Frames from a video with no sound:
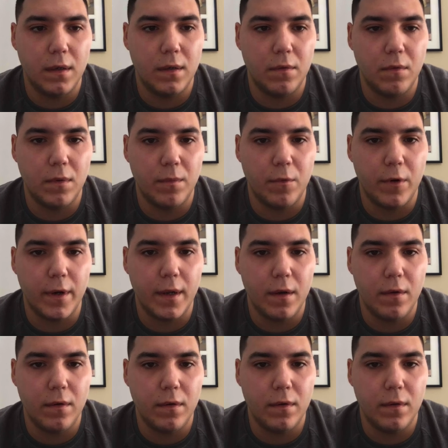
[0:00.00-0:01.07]
One more
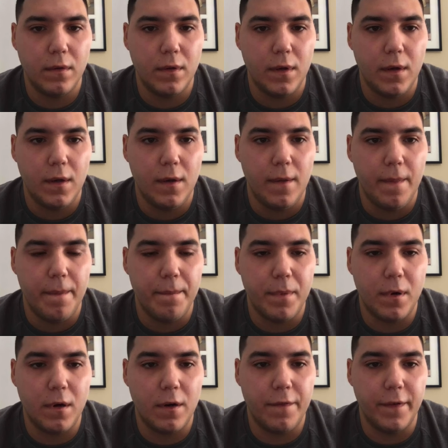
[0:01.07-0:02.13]
down.
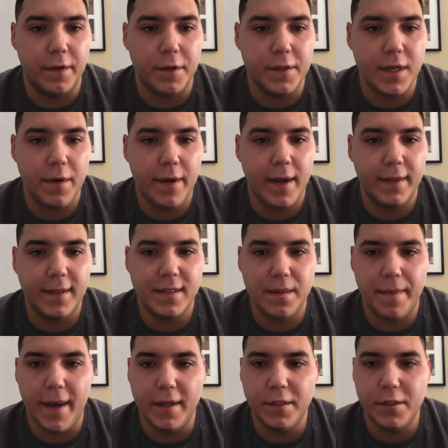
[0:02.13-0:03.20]
Perfect. You see how I got that to
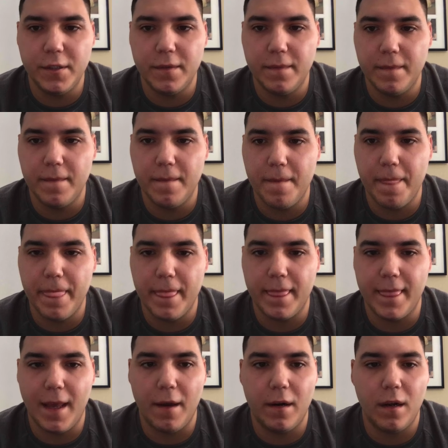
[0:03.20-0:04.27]
match?
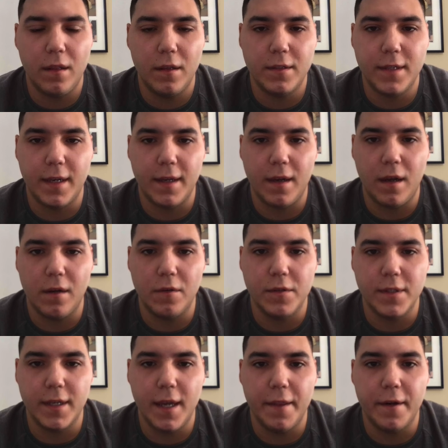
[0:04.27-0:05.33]
Now it all looks like it all goes
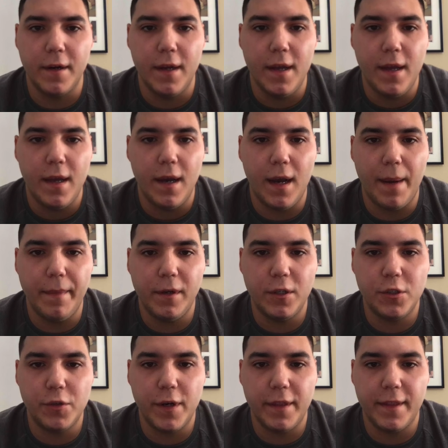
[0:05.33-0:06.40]
together. I'm going to
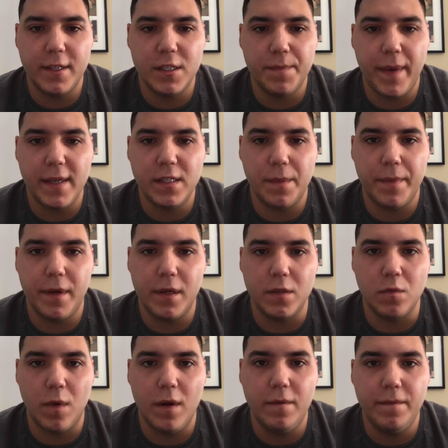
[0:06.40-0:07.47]
shrink this space up here as
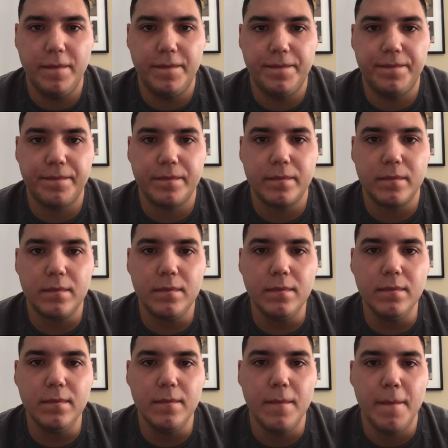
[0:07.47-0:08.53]
well.
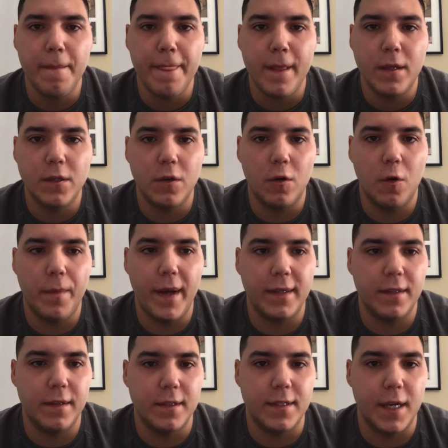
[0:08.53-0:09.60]
So go back to
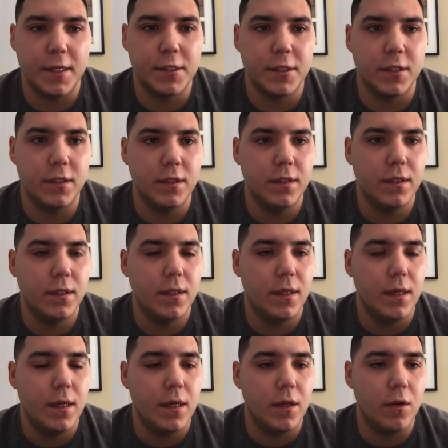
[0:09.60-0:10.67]
the section,
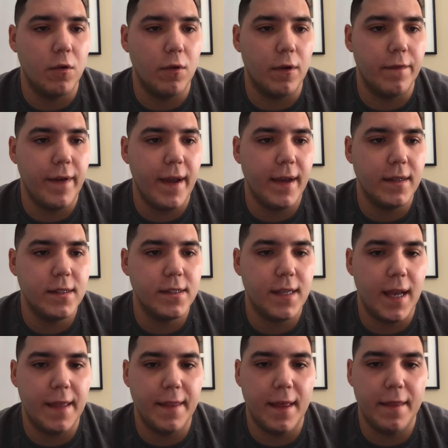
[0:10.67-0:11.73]
go to advanced,
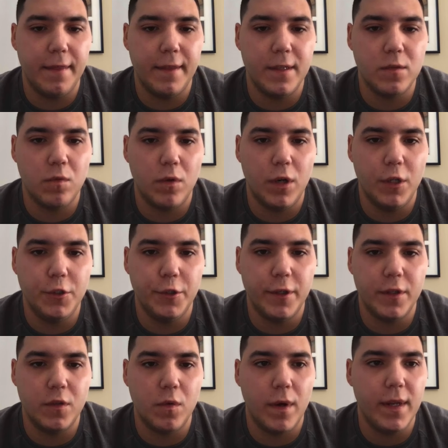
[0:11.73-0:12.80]
and then this
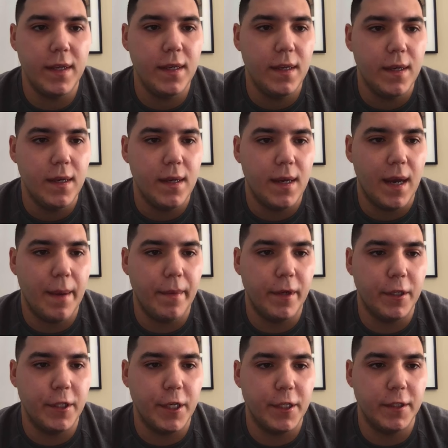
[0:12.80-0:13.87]
120, I'm going
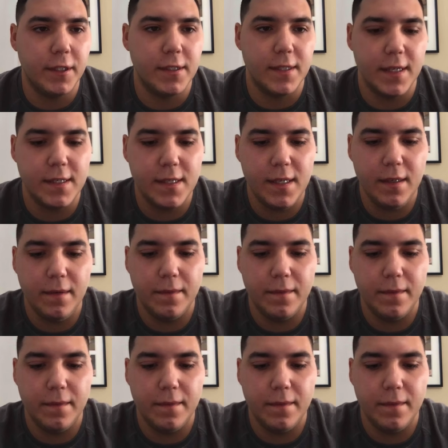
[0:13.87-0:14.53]
to change it to 60.